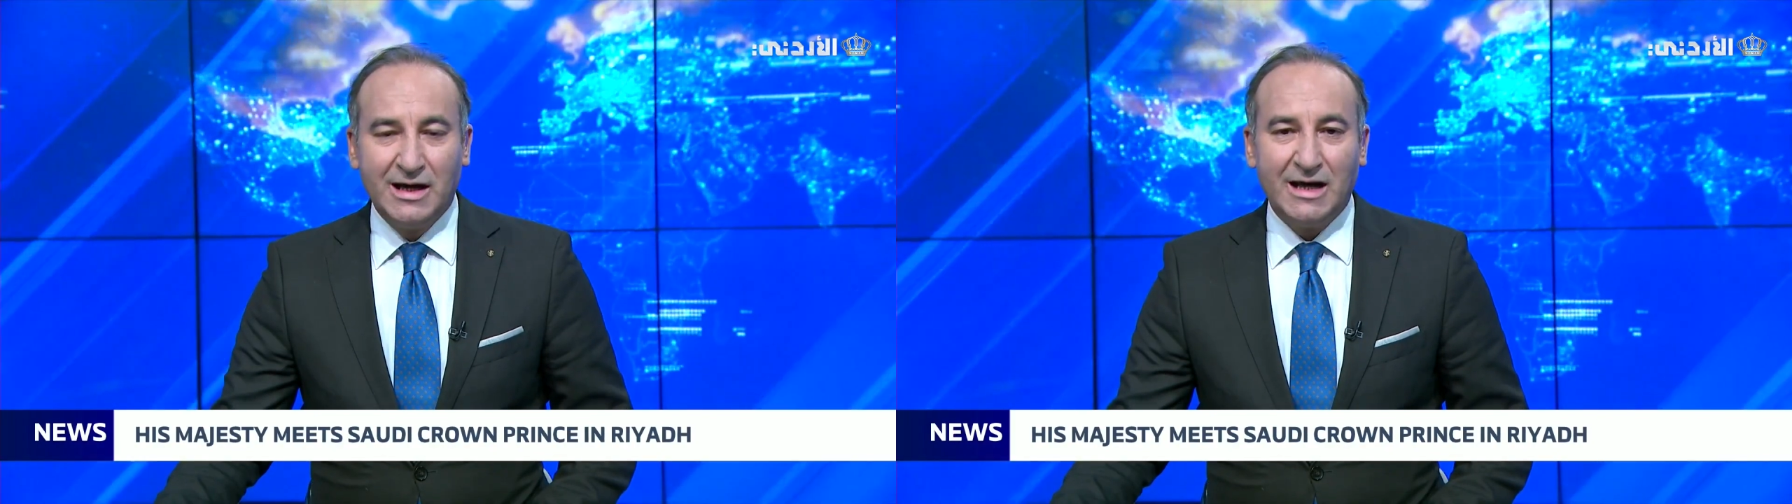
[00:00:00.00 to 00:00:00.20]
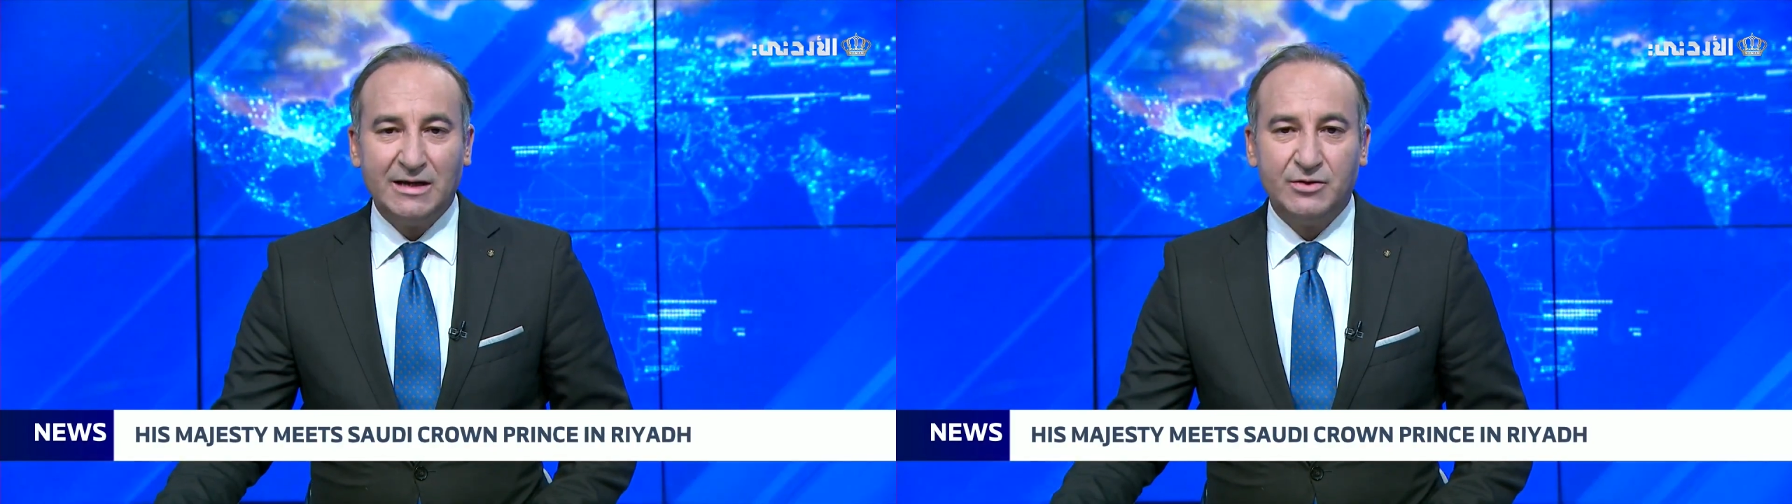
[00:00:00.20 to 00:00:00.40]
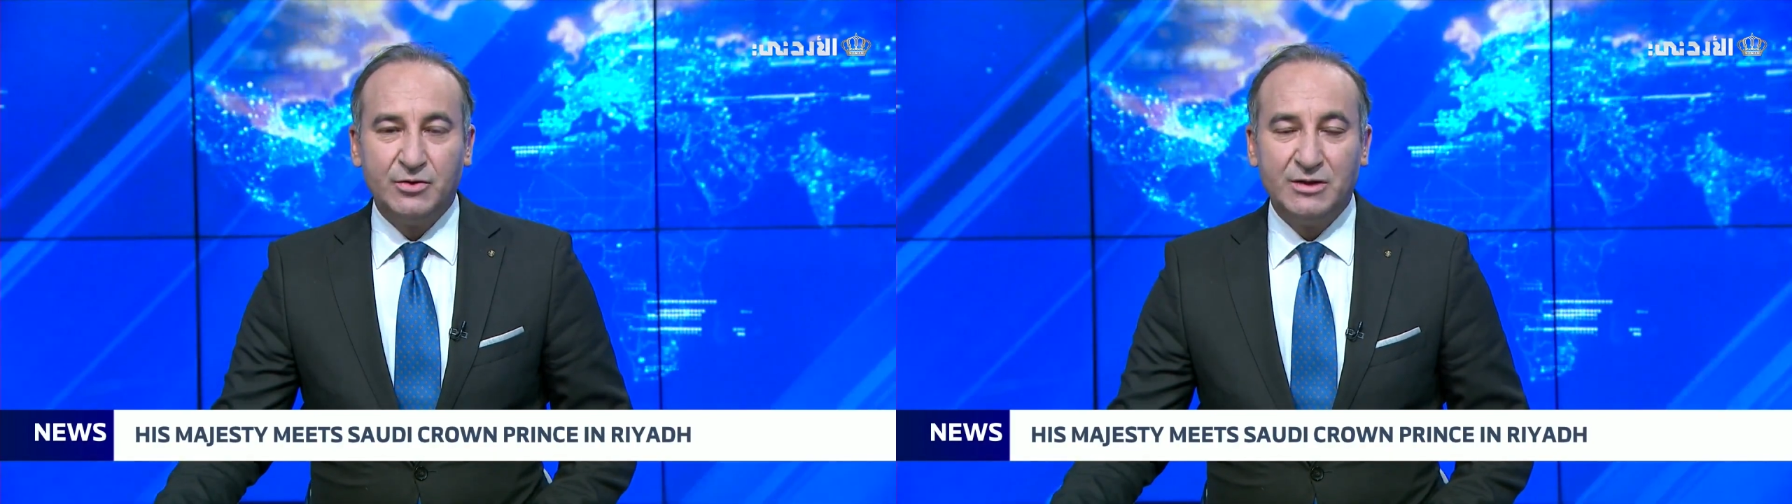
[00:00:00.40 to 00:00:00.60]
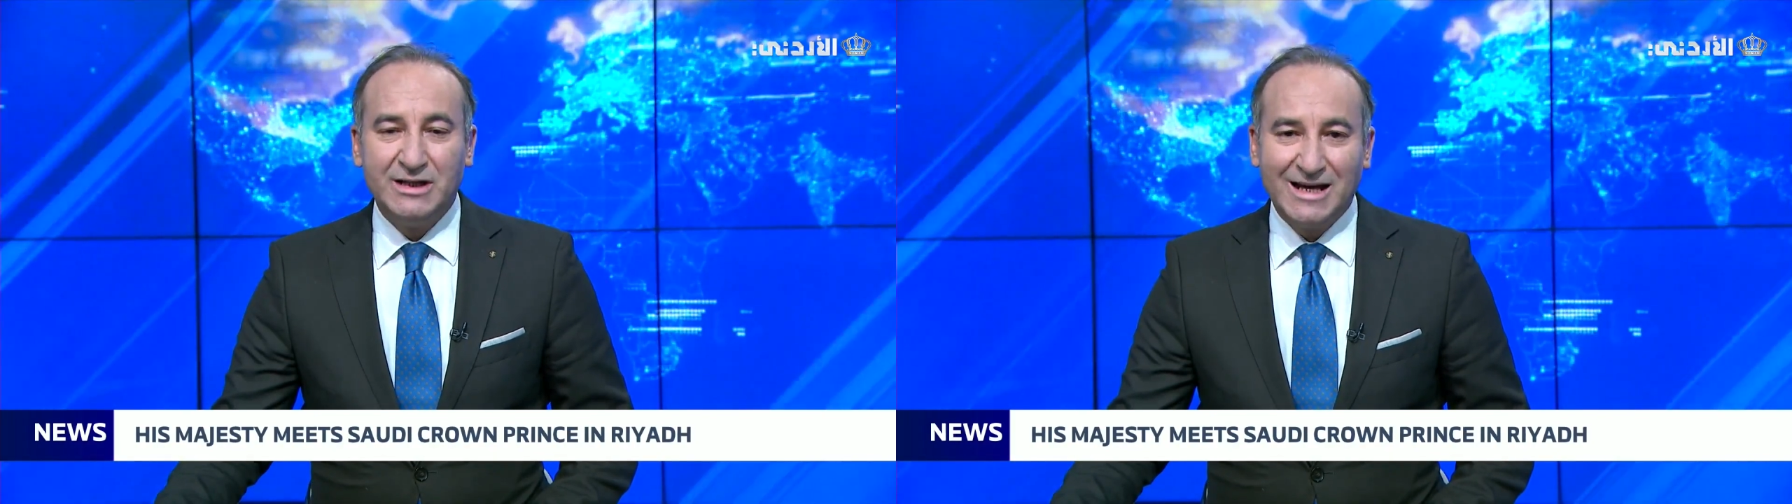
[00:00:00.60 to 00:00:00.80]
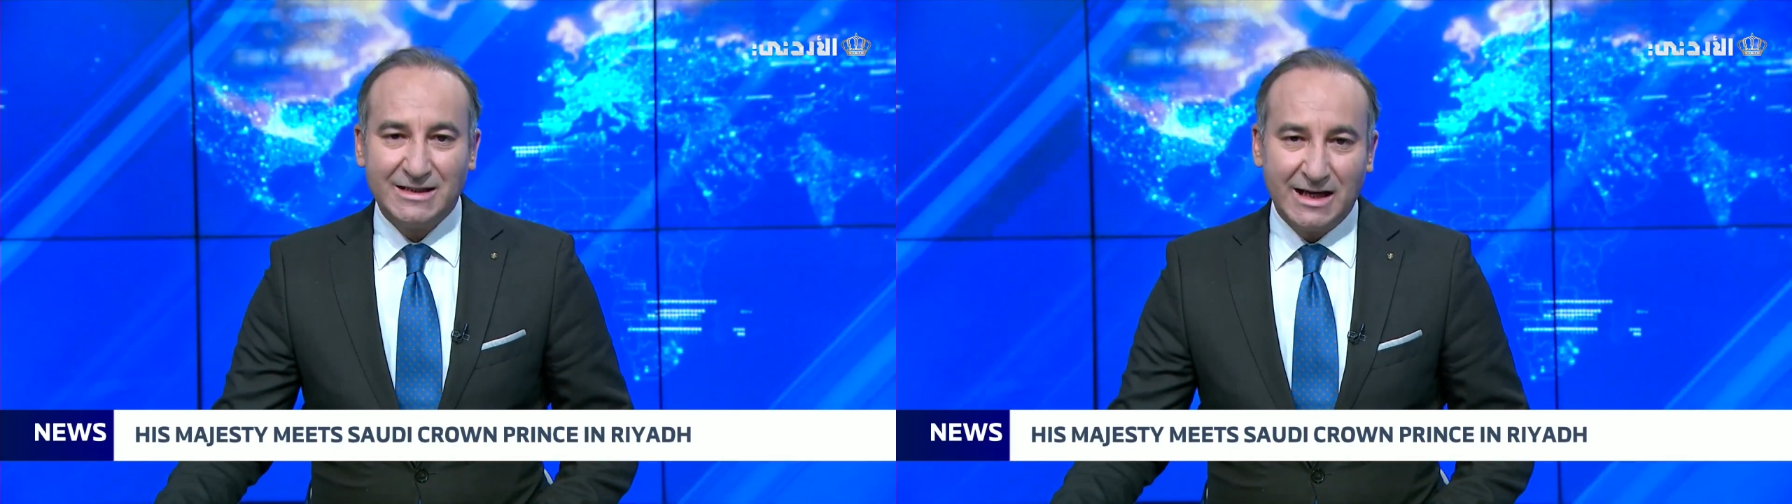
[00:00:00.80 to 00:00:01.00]
and to
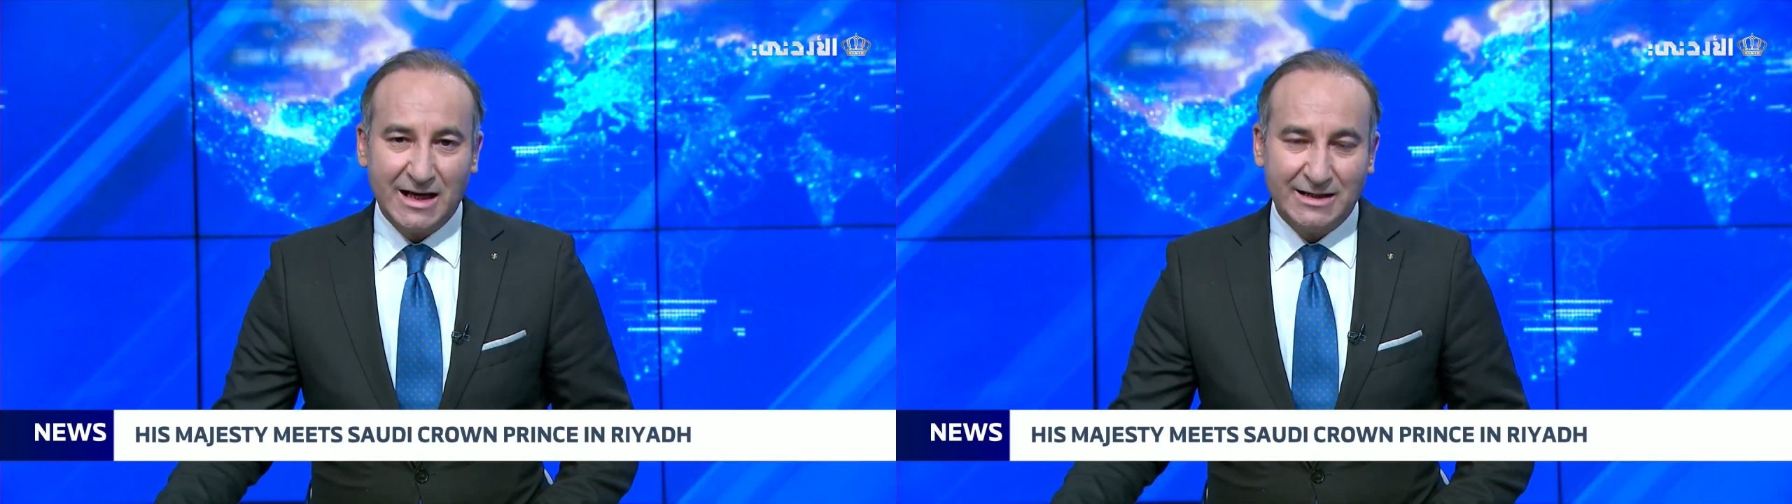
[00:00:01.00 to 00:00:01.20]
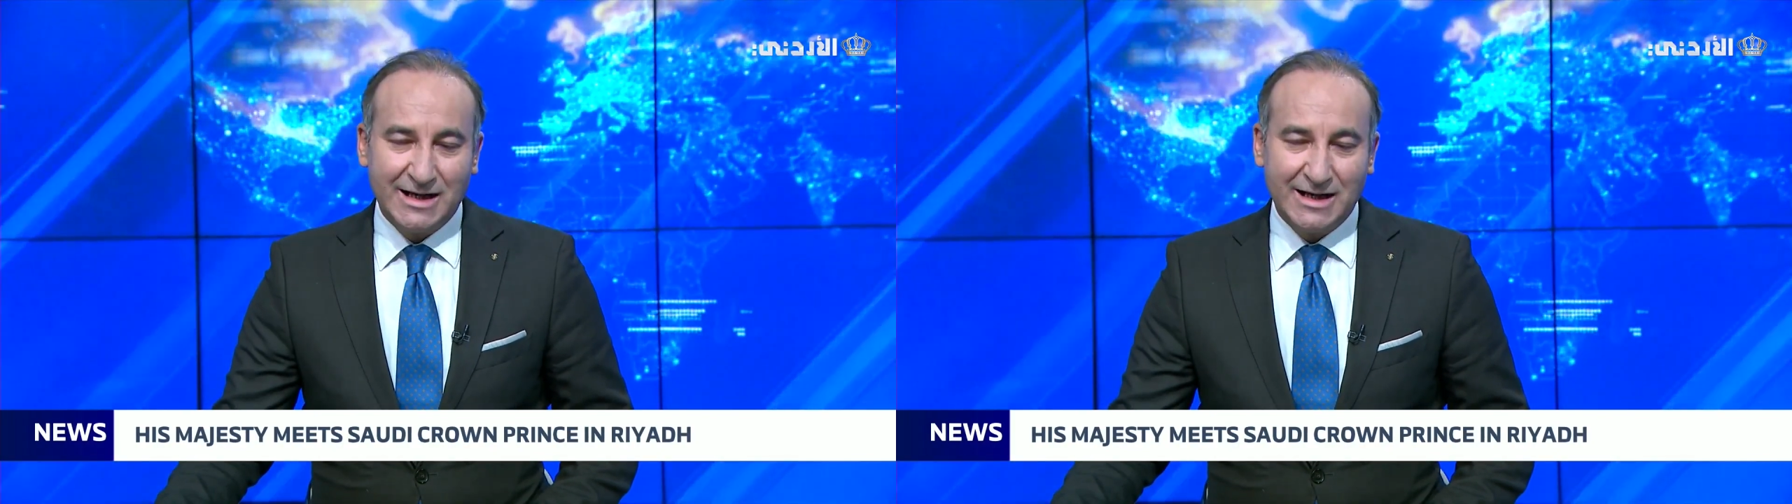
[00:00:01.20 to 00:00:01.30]
de-escalate